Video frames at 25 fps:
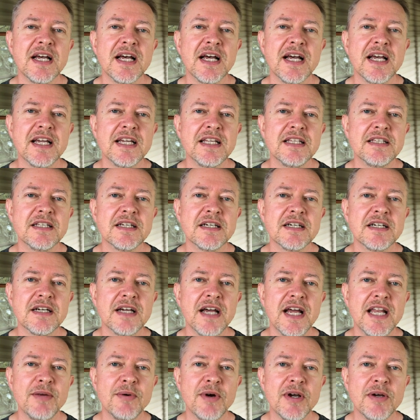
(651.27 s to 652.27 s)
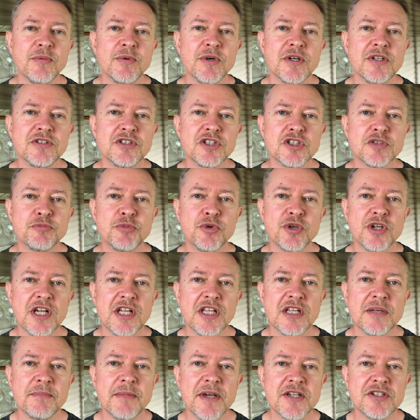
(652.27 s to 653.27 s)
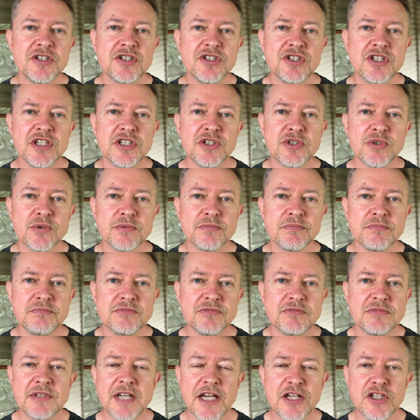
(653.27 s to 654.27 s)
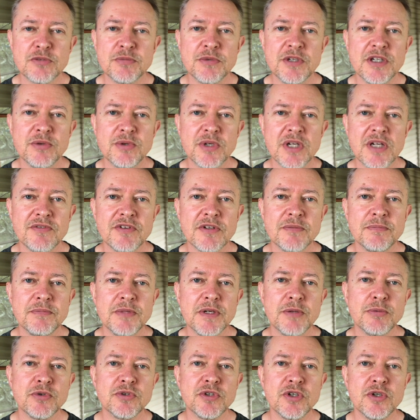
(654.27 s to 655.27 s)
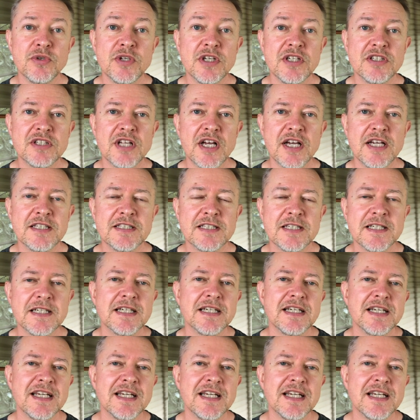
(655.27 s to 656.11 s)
And anyway, well, just put it in the messages or text me, whatever people do these days.